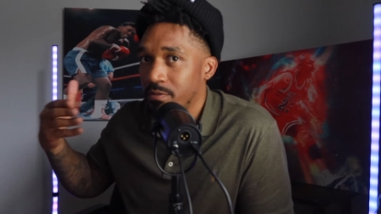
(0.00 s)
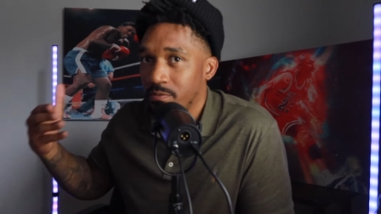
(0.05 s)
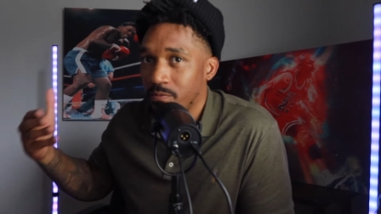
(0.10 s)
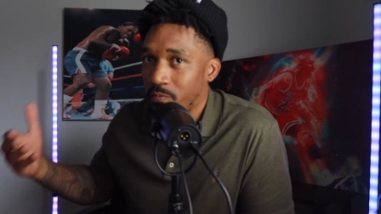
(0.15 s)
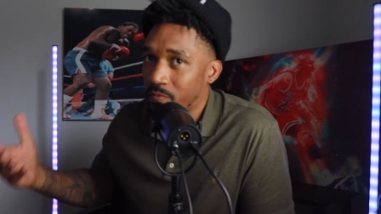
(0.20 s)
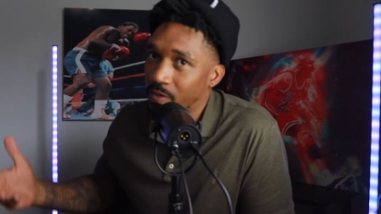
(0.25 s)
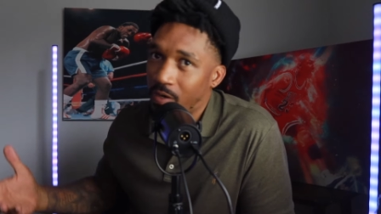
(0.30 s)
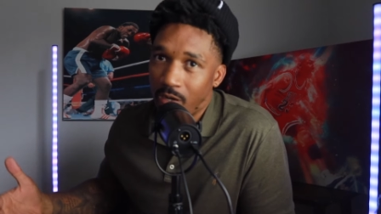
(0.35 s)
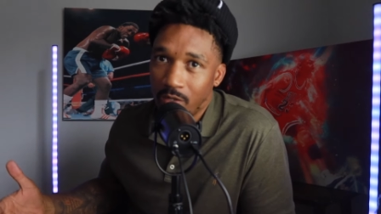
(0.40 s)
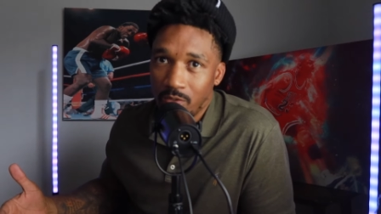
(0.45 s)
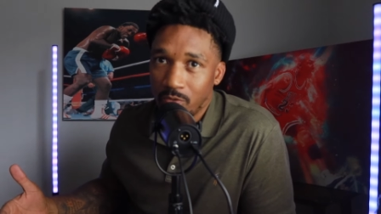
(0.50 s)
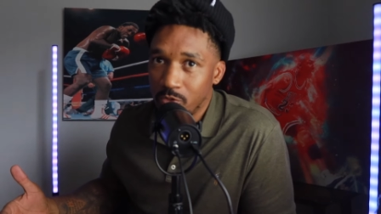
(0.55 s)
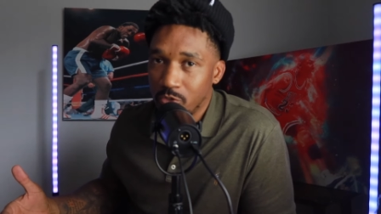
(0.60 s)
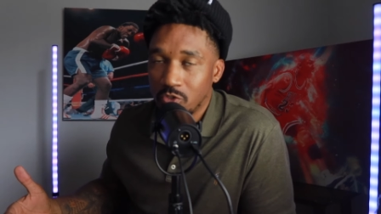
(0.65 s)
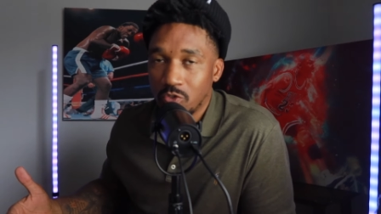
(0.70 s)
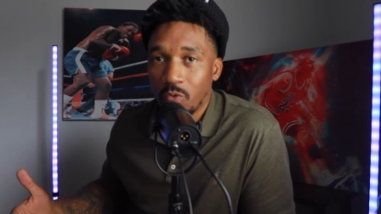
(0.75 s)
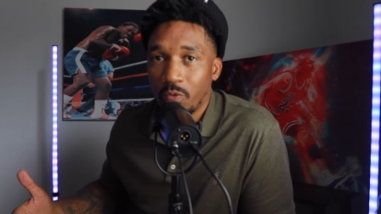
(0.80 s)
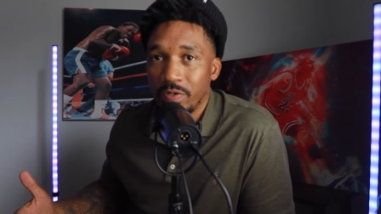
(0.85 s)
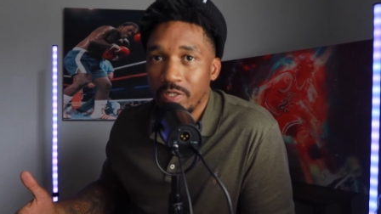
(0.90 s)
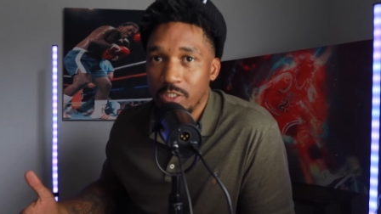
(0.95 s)
we all know the
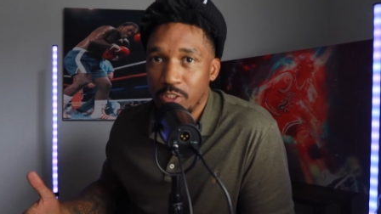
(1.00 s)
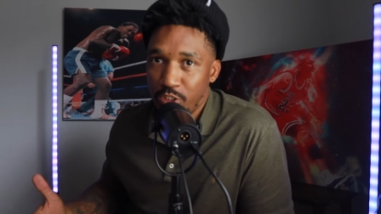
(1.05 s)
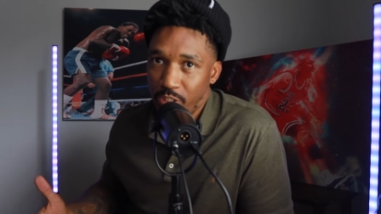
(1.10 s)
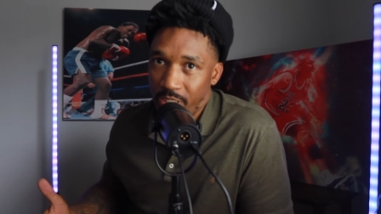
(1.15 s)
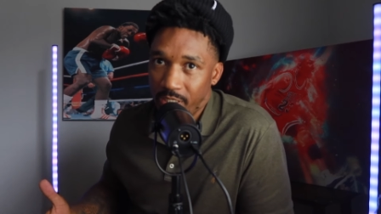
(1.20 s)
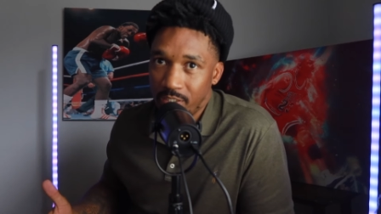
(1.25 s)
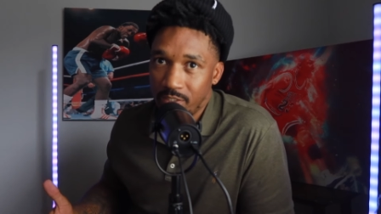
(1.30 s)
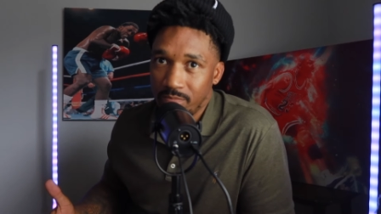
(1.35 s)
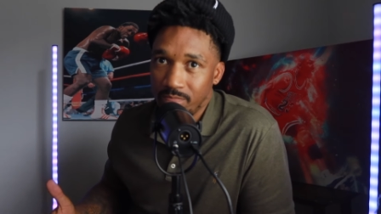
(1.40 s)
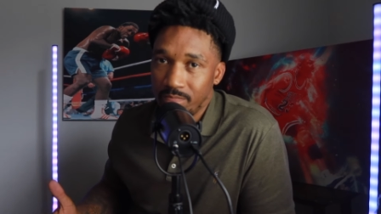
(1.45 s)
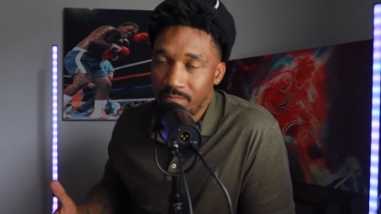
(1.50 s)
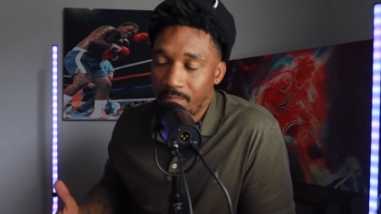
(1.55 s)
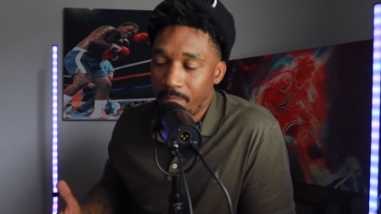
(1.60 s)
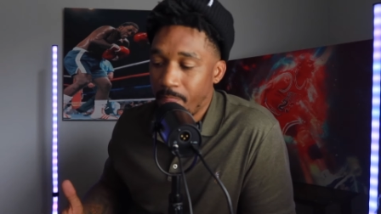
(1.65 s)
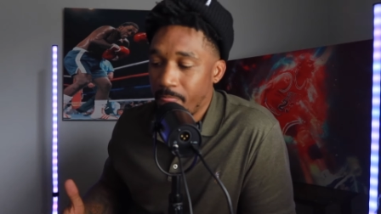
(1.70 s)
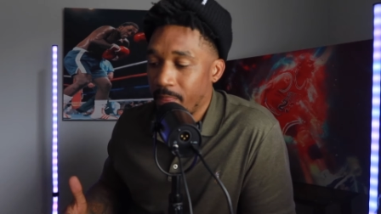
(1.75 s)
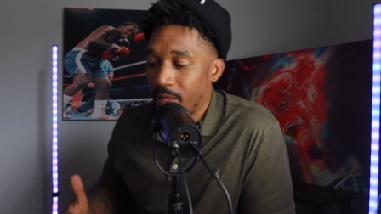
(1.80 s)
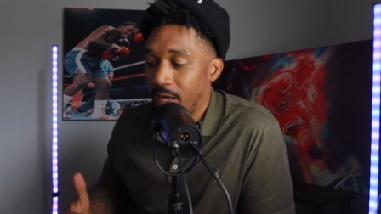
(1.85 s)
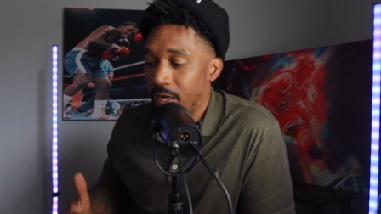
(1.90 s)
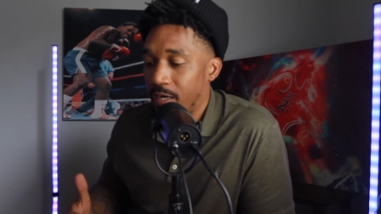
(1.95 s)
story of Jacob.
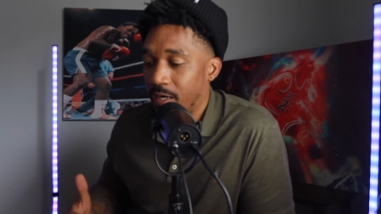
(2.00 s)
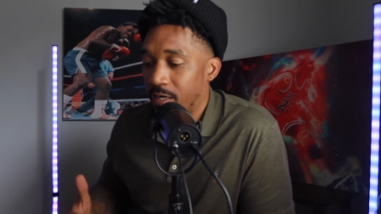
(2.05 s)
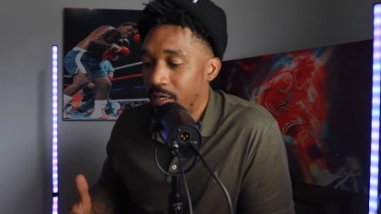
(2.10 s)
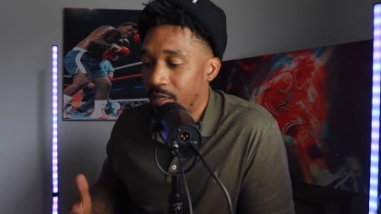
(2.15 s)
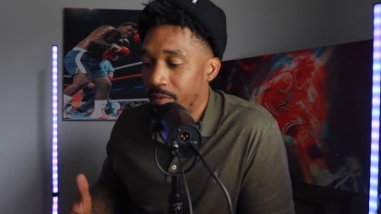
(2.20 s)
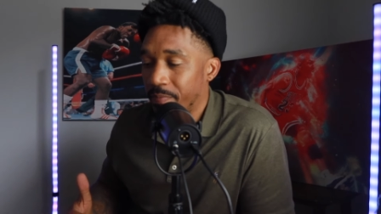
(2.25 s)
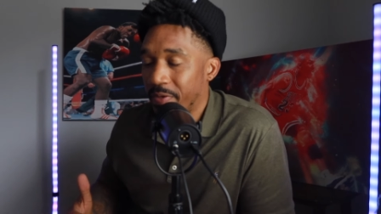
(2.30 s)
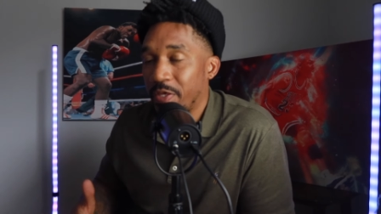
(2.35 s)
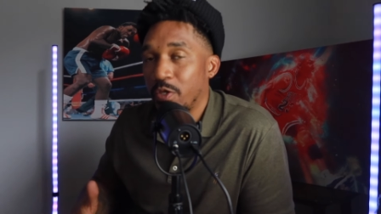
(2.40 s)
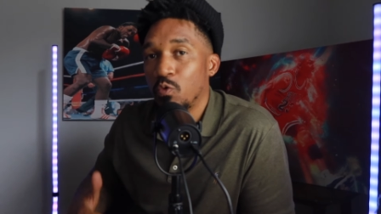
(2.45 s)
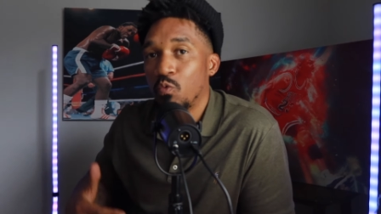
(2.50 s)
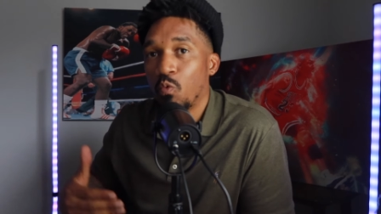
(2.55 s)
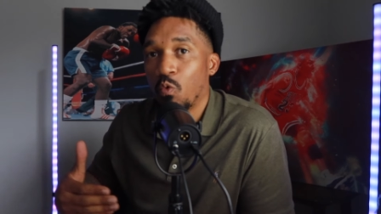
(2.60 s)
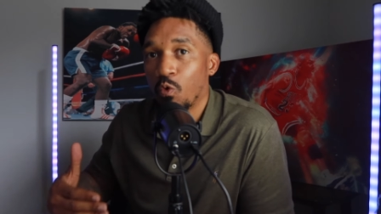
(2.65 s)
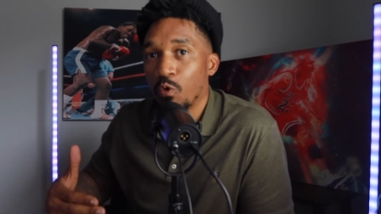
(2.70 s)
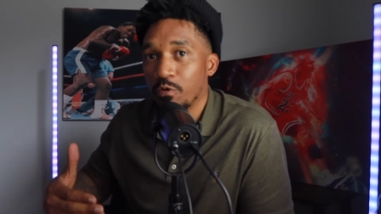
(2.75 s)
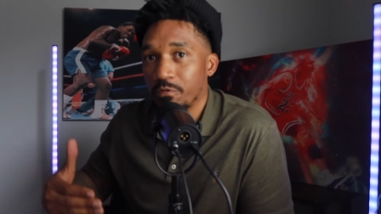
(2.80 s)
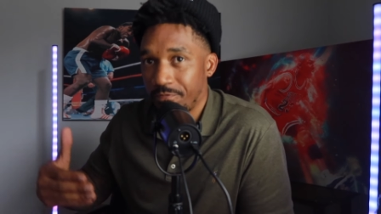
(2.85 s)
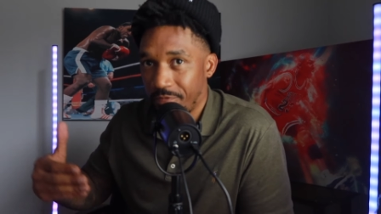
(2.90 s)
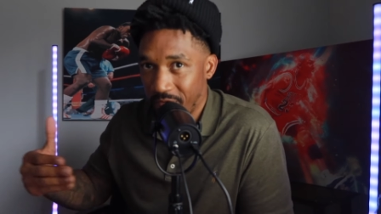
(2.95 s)
Um, he
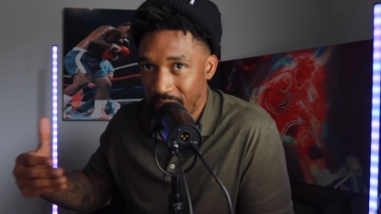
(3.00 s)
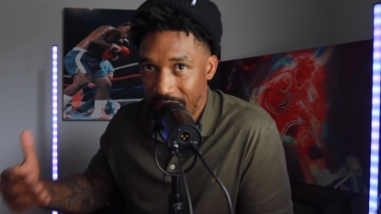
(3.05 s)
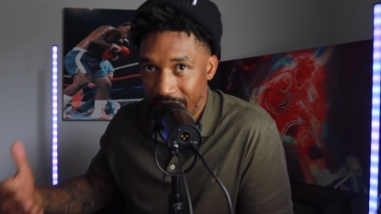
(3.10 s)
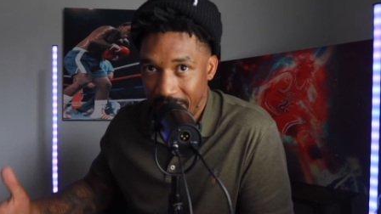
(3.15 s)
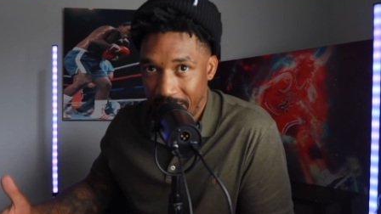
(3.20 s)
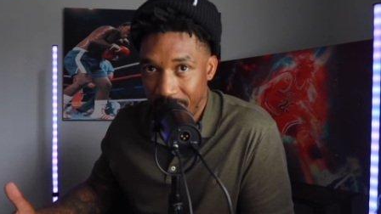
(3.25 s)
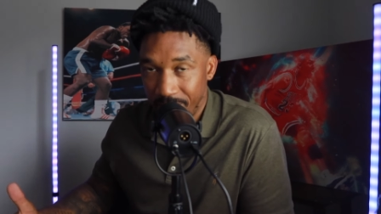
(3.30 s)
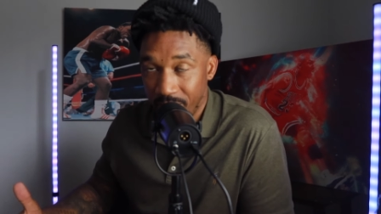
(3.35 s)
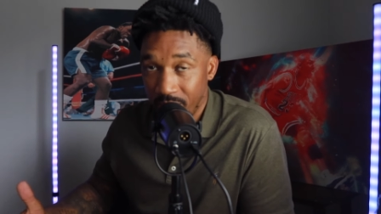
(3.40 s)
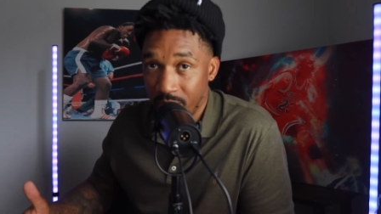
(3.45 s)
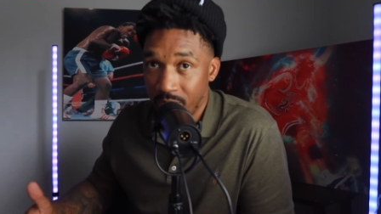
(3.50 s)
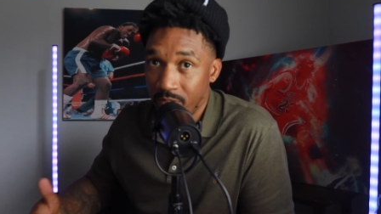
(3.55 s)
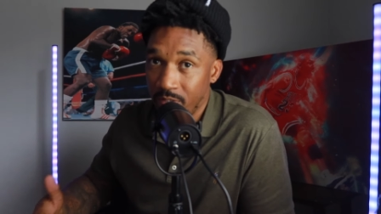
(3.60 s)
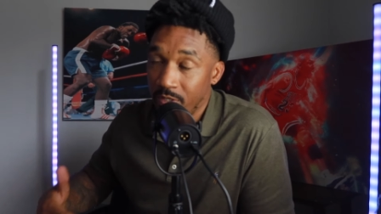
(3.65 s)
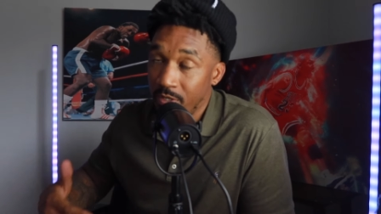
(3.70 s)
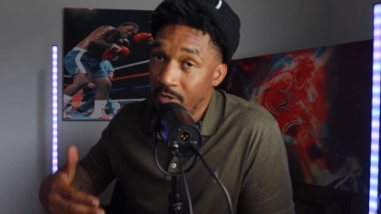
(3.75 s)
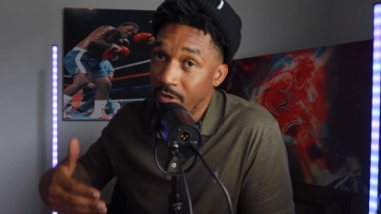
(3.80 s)
worked for Laban